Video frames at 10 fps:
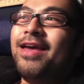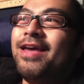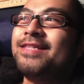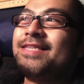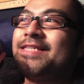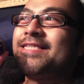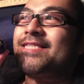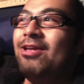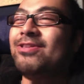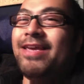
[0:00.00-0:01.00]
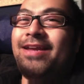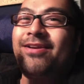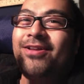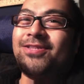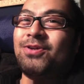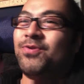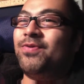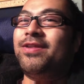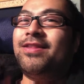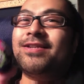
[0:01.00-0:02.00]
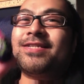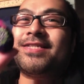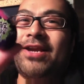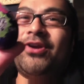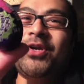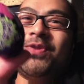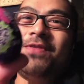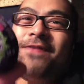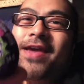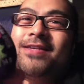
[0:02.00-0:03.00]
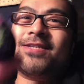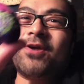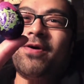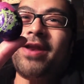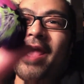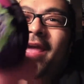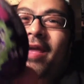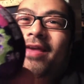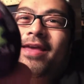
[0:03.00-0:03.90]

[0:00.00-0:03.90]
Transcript: It's insulting not to. They're staring you in the face going, hey,